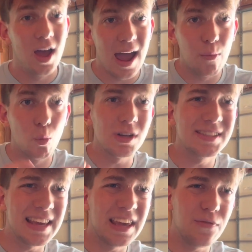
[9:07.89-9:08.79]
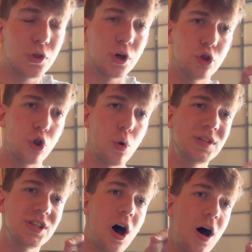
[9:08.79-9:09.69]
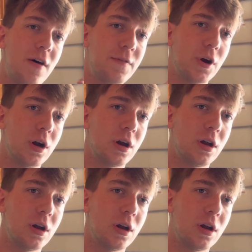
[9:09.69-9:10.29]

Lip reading: And once they give you the lowest offer